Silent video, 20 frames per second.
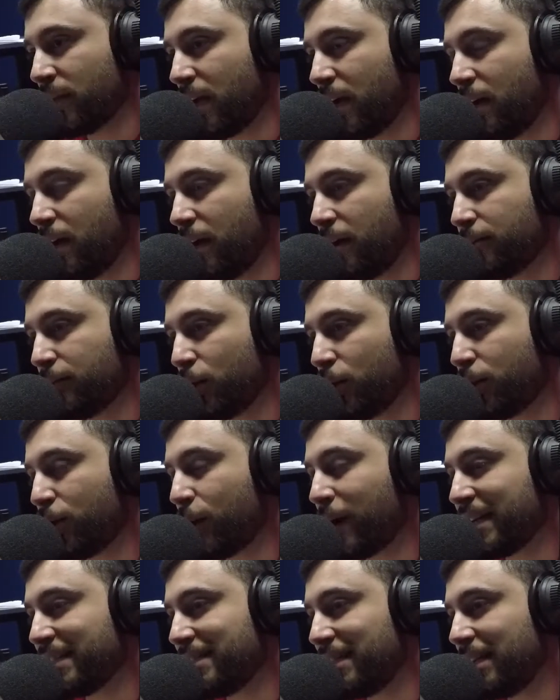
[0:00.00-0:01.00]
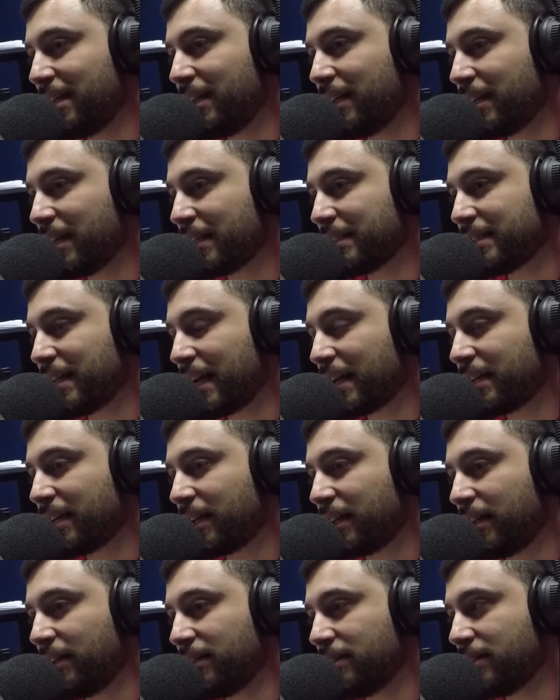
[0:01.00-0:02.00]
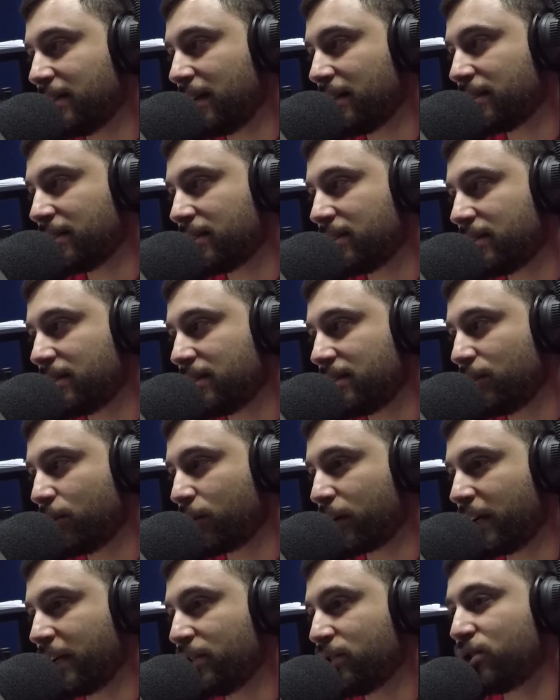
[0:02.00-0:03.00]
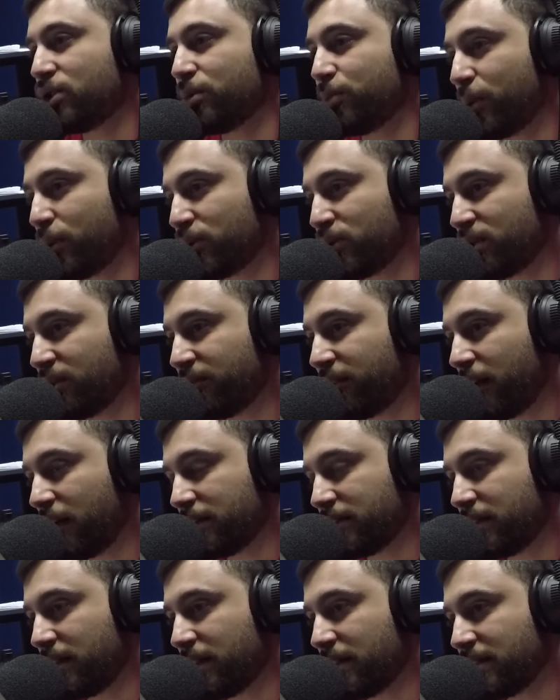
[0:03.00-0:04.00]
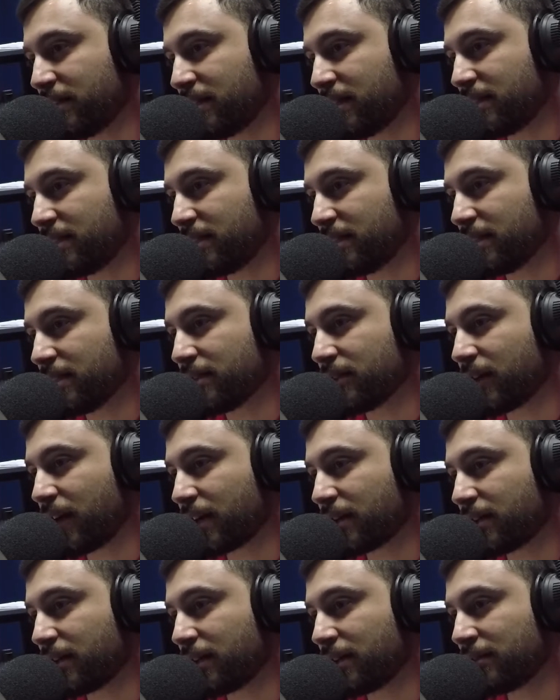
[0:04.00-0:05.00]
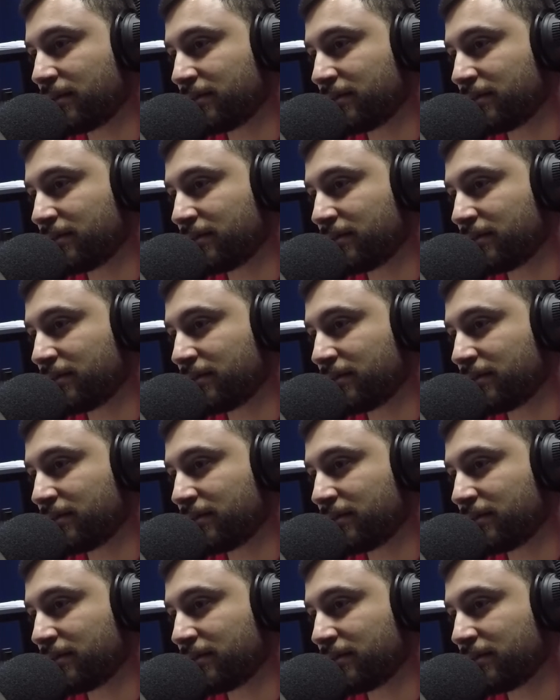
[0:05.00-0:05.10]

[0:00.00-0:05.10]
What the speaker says: Although ideally that technically does or is supposed to fall to the assistant director.